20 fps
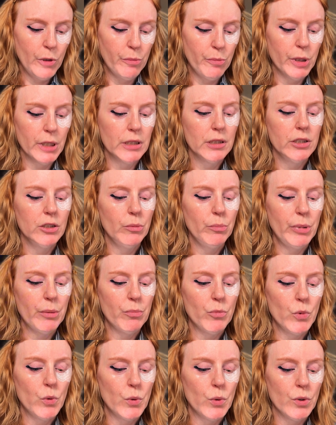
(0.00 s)
going to put a little bit
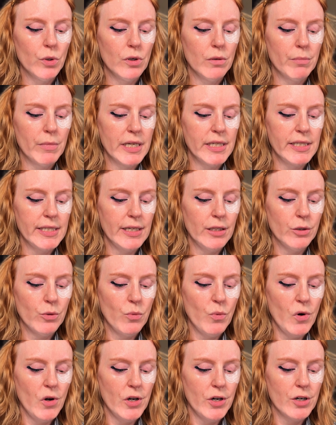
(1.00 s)
more micellar
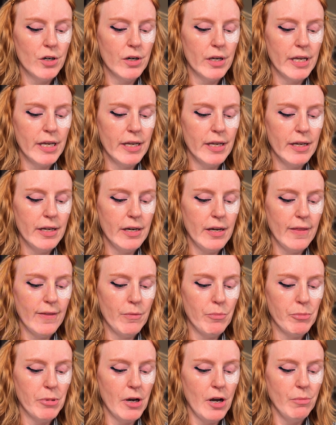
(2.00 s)
water in the
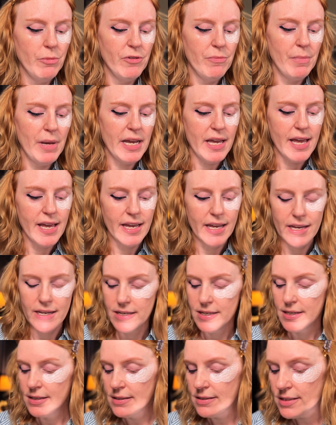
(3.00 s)
palm of my
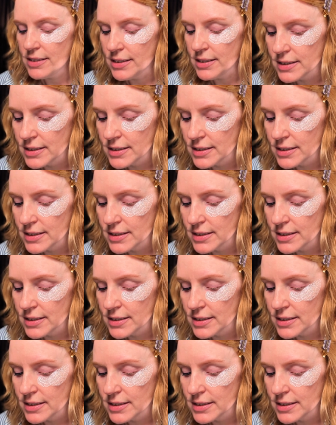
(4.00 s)
hand.